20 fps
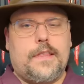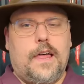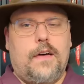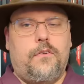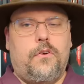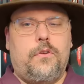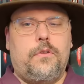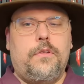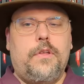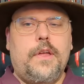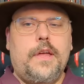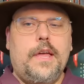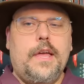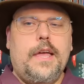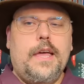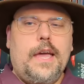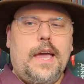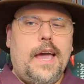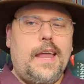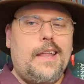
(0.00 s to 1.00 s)
this level,
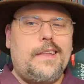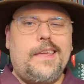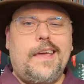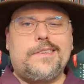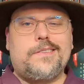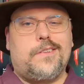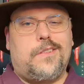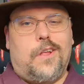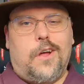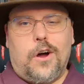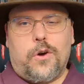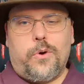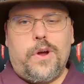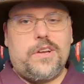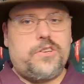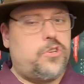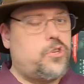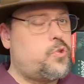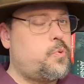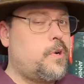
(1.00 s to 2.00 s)
and it takes a
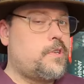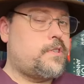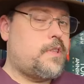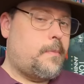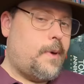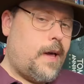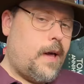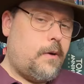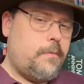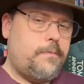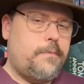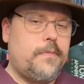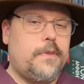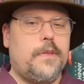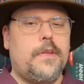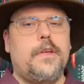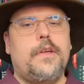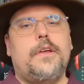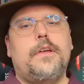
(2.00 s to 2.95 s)
long rest to switch them out.